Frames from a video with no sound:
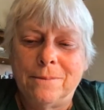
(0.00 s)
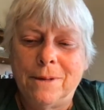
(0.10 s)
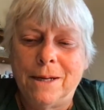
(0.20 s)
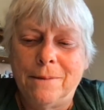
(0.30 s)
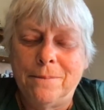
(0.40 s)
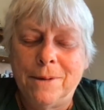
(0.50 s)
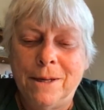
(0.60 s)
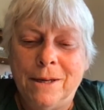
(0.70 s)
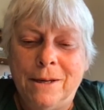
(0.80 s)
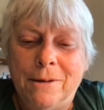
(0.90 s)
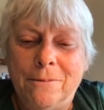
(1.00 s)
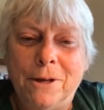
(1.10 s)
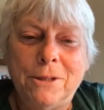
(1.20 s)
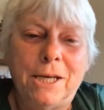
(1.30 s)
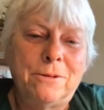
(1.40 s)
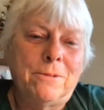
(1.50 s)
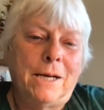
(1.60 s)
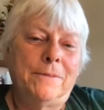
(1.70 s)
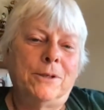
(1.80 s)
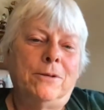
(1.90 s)
I fell down the
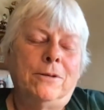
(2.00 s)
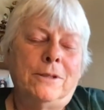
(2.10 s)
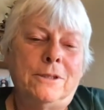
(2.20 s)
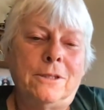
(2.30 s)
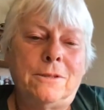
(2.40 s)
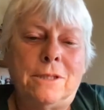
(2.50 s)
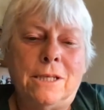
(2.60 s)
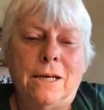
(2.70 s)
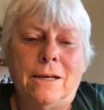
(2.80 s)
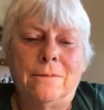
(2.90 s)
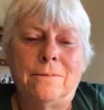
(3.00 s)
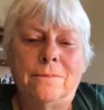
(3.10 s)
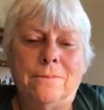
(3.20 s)
rabbit hole and just um,